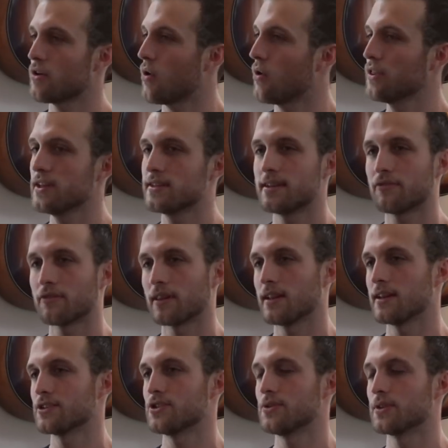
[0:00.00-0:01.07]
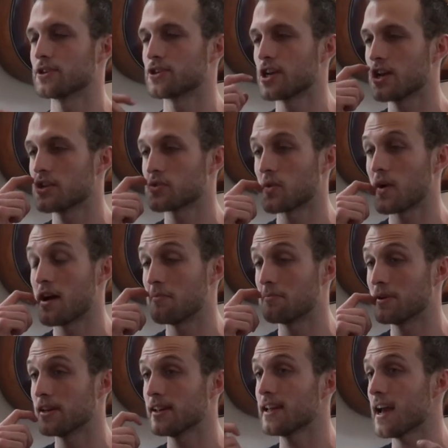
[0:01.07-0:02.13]
all these different things you can change around.
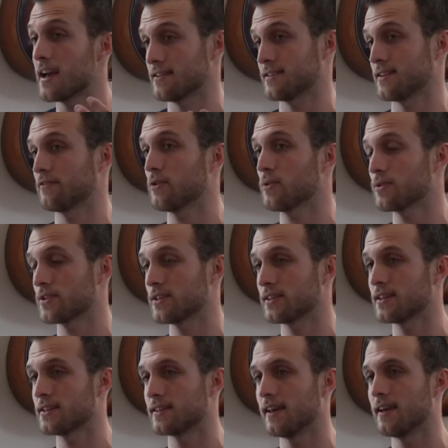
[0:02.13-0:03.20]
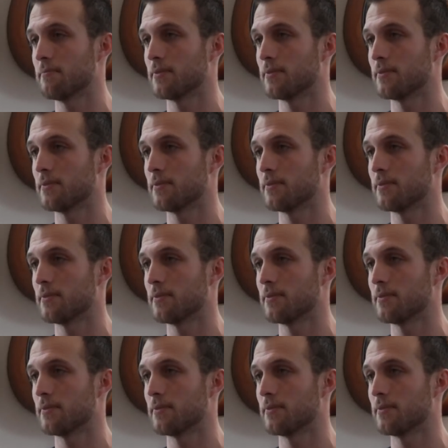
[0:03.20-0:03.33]
But yes, of course it does get